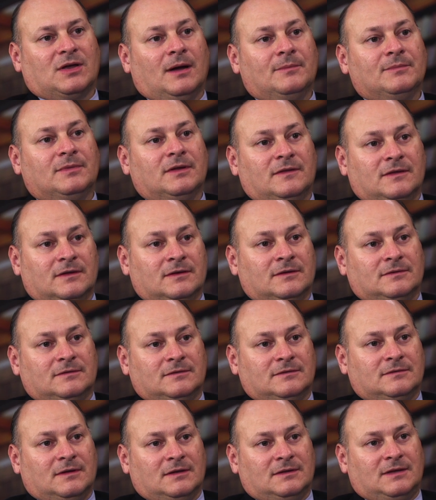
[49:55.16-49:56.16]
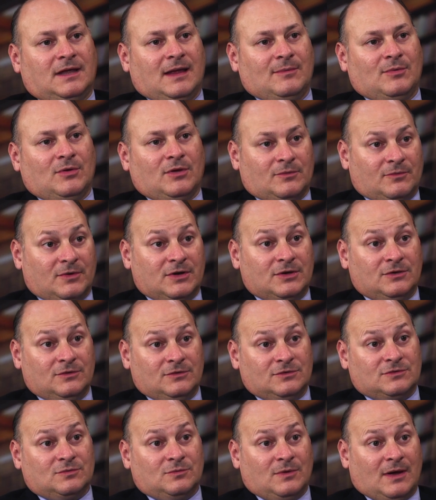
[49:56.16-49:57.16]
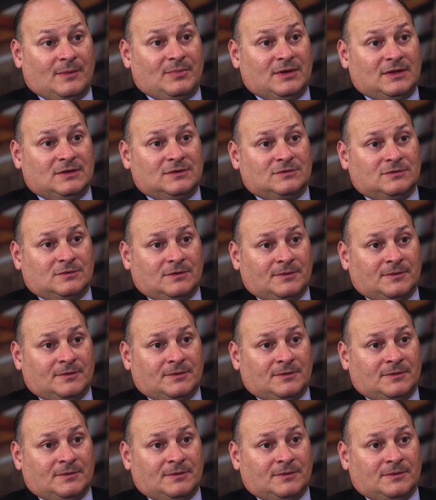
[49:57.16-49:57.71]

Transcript: come to the table and reduce weapons?